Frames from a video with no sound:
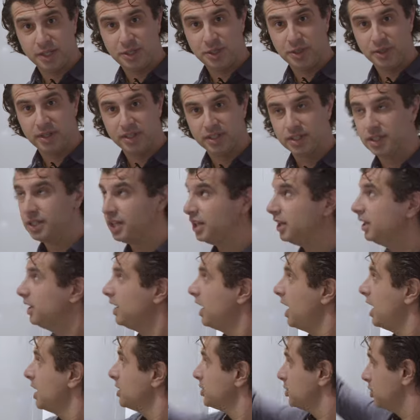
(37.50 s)
as you can
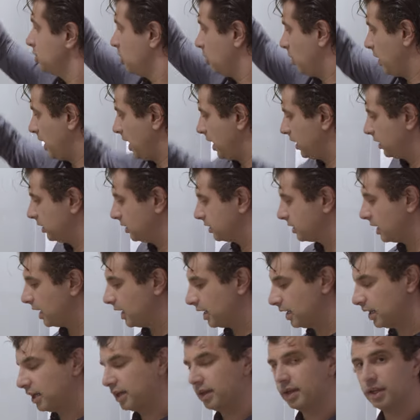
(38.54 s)
see, has no handles
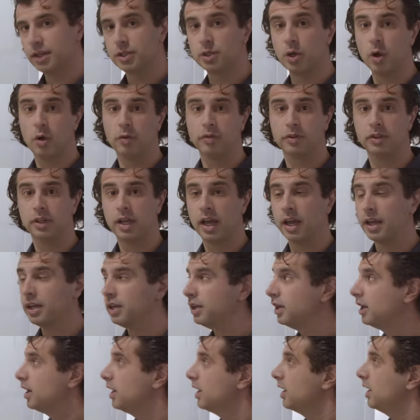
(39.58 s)
on it. It's
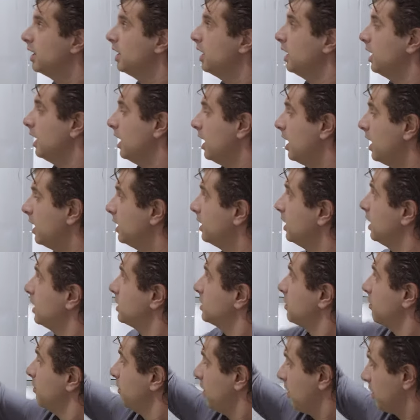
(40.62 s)
overlay, and
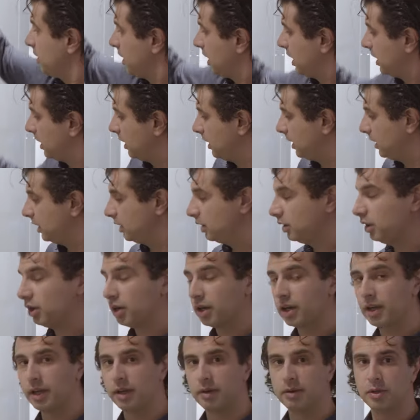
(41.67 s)
it's a very clean
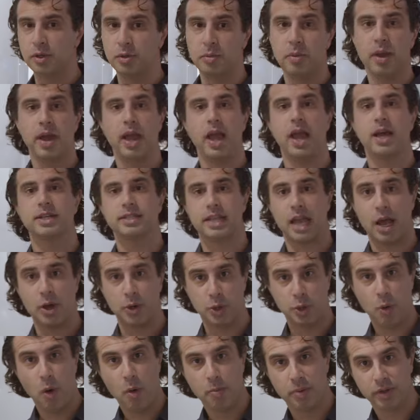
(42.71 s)
look. And you may ask, how
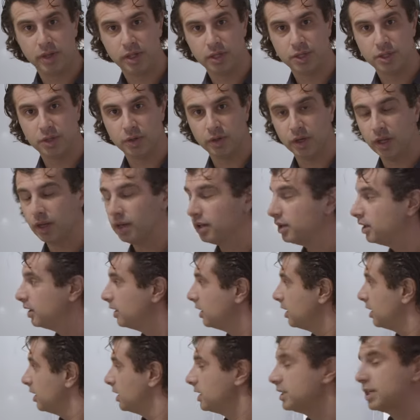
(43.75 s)
do you open this unit?
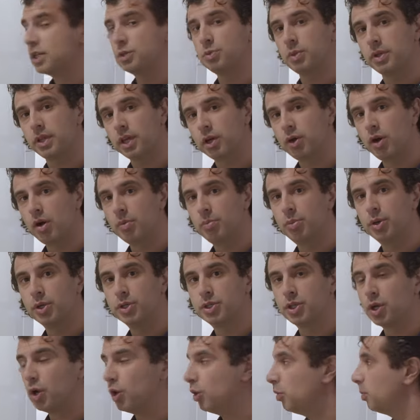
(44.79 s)
This has what they call
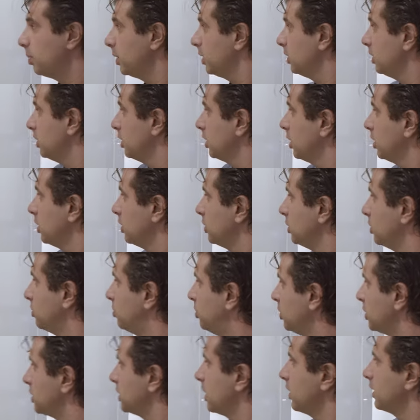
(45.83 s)
push to open. You
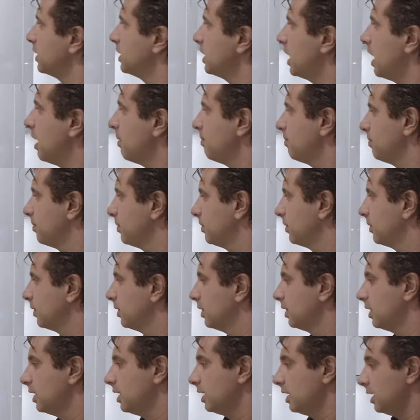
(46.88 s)
push on the top,
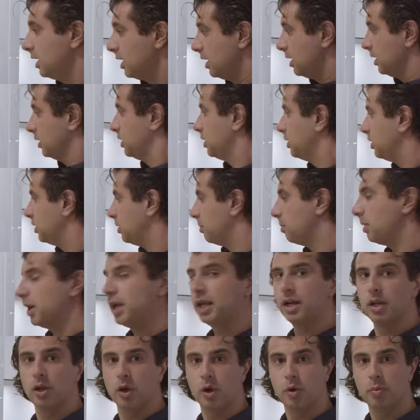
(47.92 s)
the
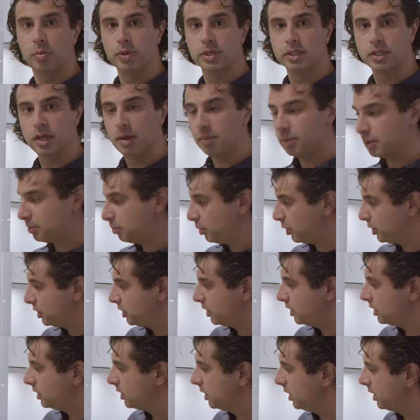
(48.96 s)
panel opens up, it
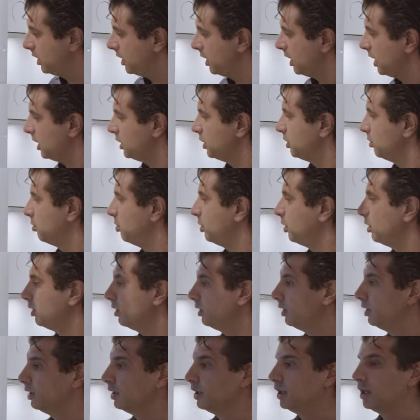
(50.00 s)
pushes, and you'll
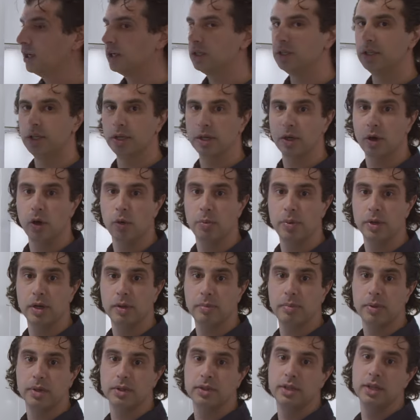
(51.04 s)
pull to open
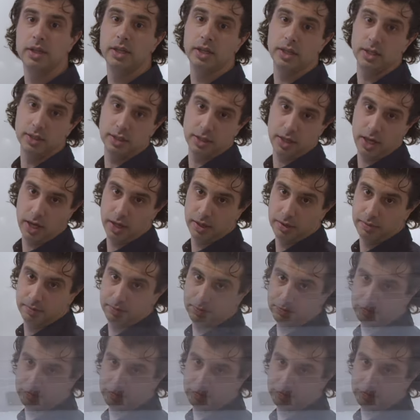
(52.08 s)
up, up to the inside.